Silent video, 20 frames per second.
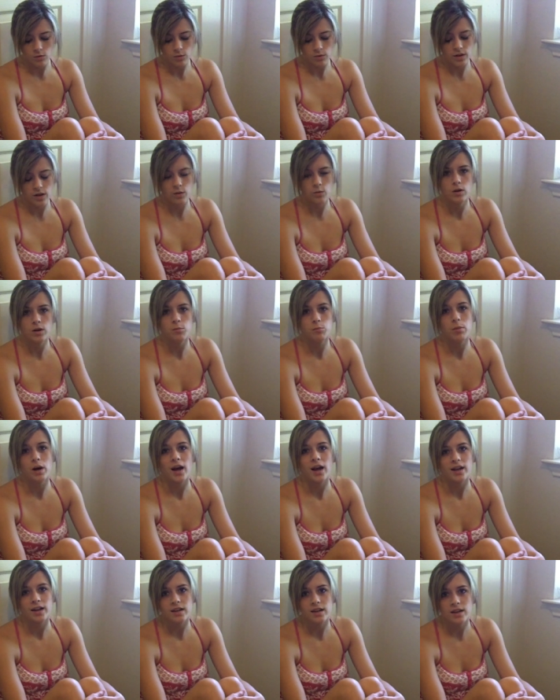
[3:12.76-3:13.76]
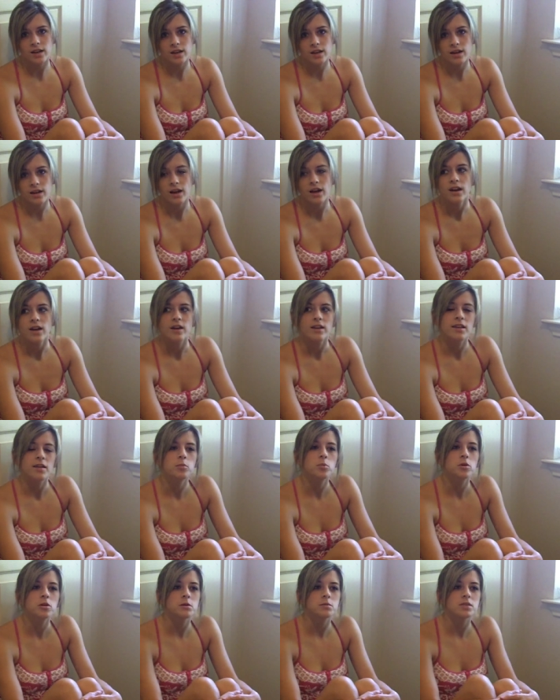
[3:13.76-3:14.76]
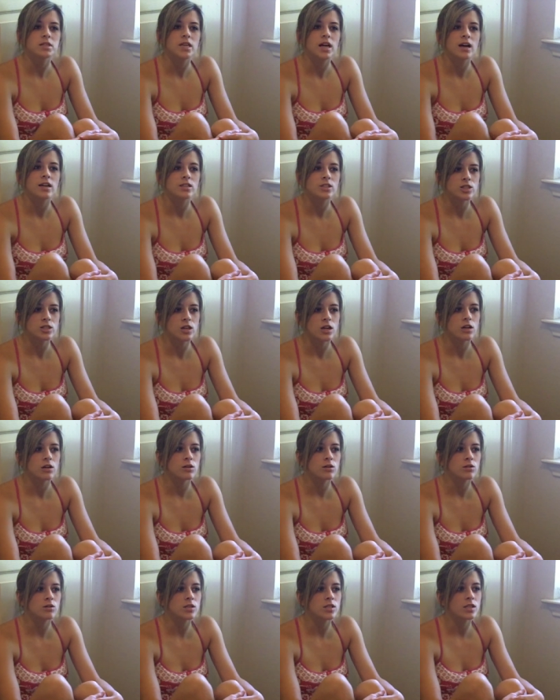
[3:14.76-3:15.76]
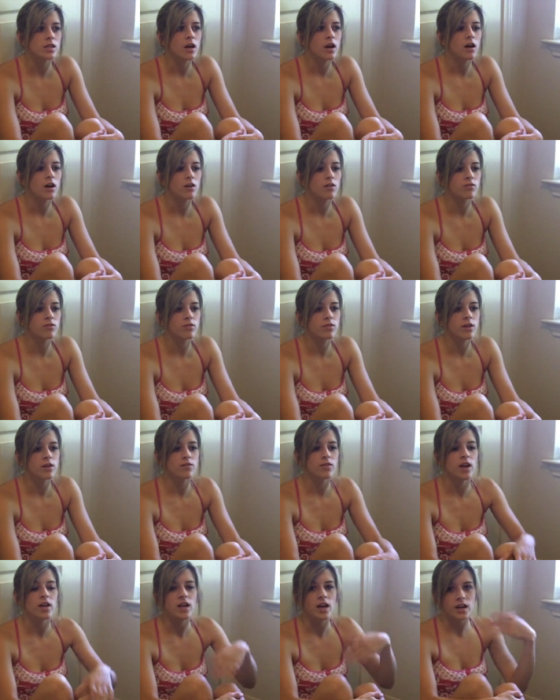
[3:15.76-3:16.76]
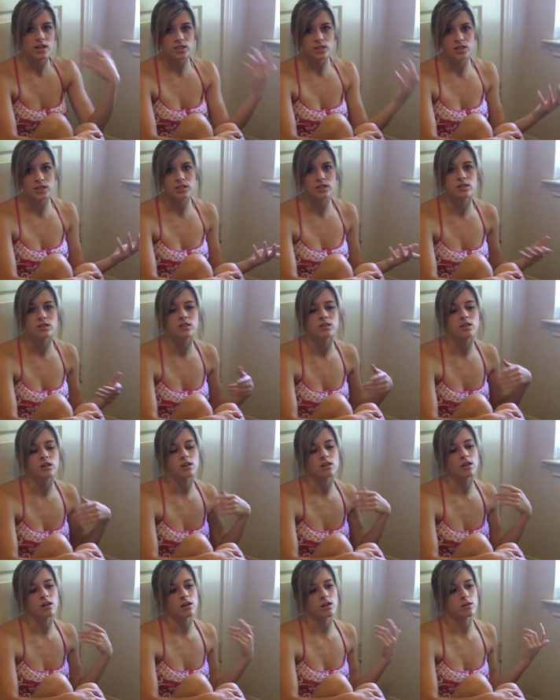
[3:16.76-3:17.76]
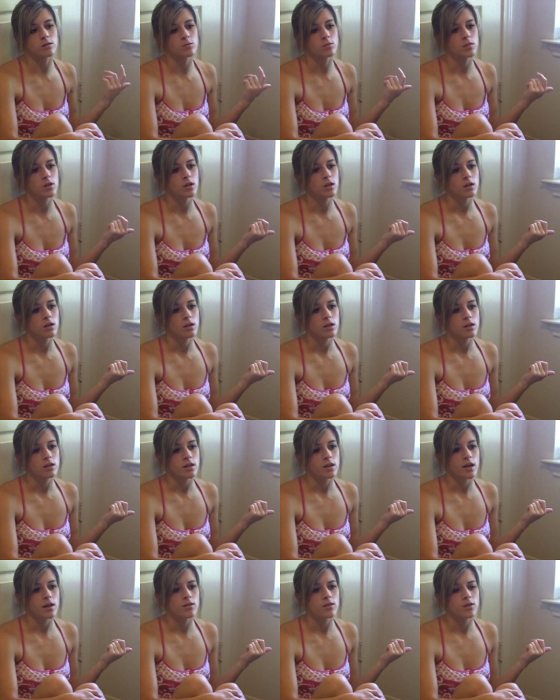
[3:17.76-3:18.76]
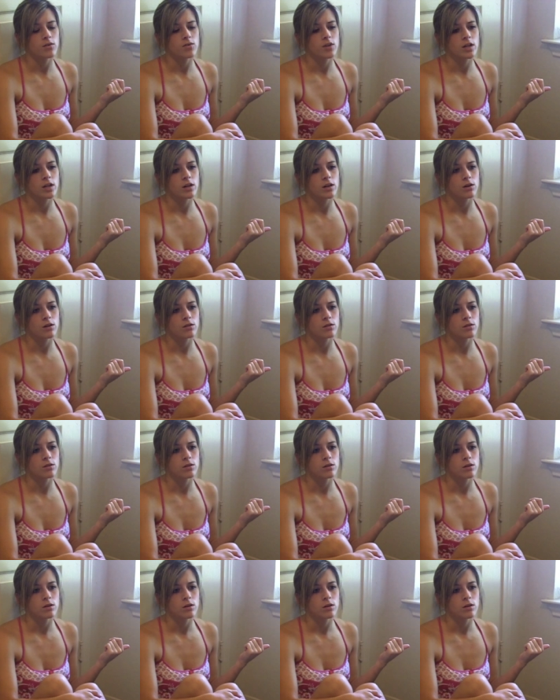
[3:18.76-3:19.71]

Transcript: when they went biking, and they put up slideshows of their vacations, and um, they have a video